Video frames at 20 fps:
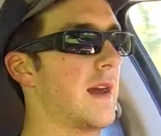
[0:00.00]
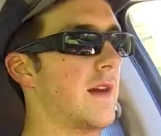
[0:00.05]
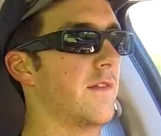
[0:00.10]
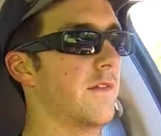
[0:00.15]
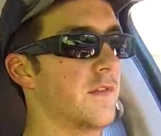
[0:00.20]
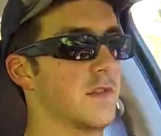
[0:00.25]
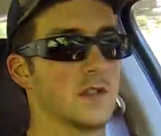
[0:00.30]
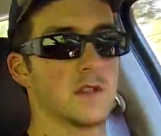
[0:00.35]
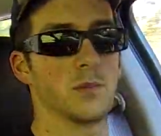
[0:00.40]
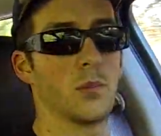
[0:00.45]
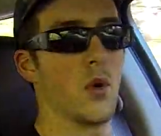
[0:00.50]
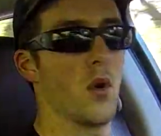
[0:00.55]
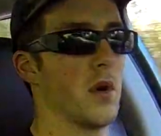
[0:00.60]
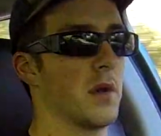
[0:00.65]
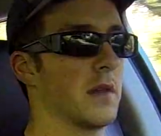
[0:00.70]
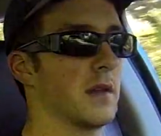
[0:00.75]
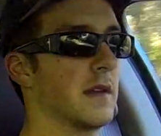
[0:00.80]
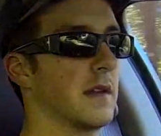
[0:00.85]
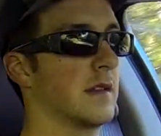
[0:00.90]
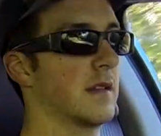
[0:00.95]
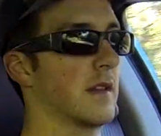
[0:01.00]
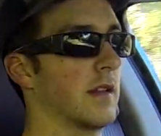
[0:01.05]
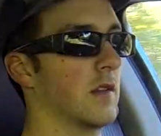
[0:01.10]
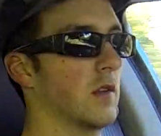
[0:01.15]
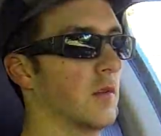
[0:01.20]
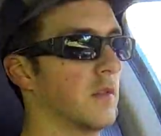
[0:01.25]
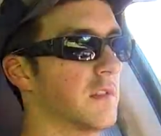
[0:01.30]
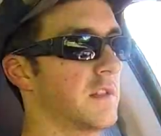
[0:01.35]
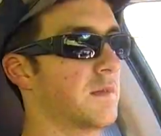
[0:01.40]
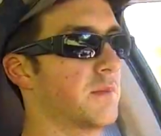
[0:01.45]
I have the spoiler and the
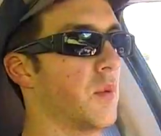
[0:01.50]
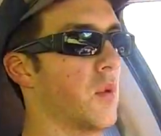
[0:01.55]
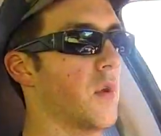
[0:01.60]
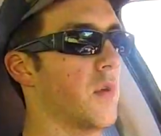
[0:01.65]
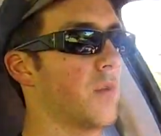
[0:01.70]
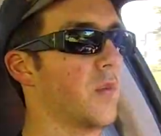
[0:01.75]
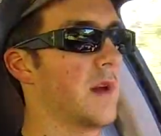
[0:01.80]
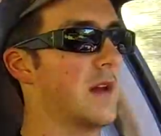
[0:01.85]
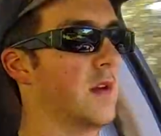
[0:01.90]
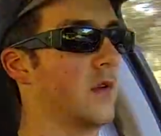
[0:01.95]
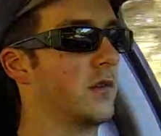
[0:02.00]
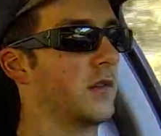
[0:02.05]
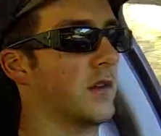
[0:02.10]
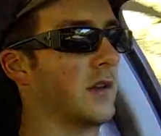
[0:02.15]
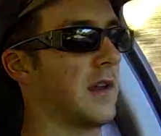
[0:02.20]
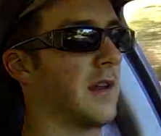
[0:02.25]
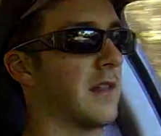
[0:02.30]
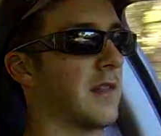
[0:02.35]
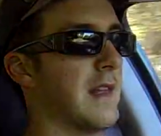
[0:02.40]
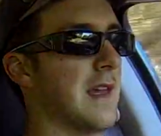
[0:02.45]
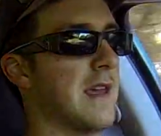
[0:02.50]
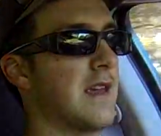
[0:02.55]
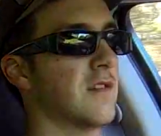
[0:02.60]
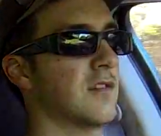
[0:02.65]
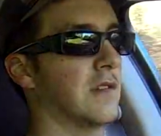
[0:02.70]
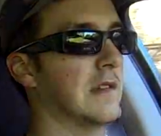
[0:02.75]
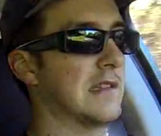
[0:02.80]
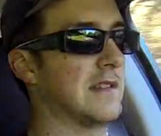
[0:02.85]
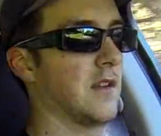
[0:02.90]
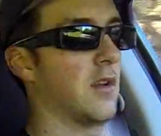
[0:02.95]
little sport wheels looking thing,
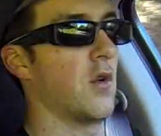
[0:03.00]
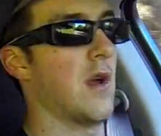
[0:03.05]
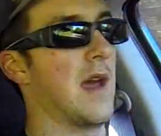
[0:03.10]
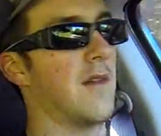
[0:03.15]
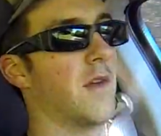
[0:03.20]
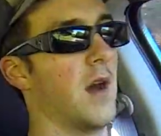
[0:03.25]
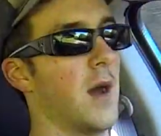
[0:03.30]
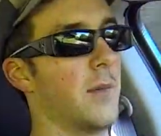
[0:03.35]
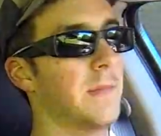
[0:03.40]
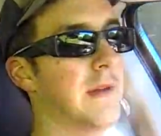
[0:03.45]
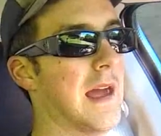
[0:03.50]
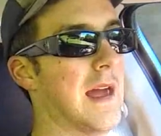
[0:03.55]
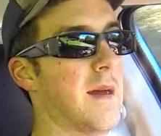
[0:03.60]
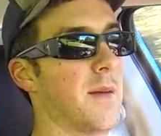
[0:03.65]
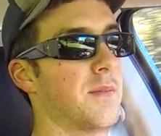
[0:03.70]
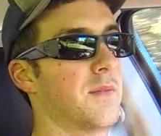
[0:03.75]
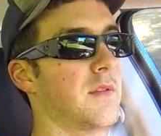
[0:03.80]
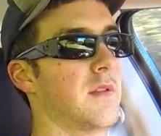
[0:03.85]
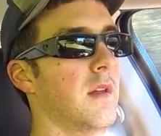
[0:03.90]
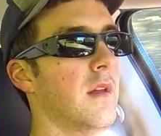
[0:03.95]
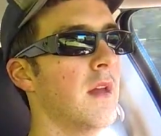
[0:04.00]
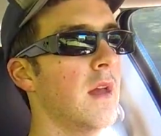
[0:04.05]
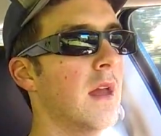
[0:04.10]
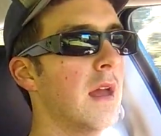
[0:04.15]
so at least I don't have hubcaps.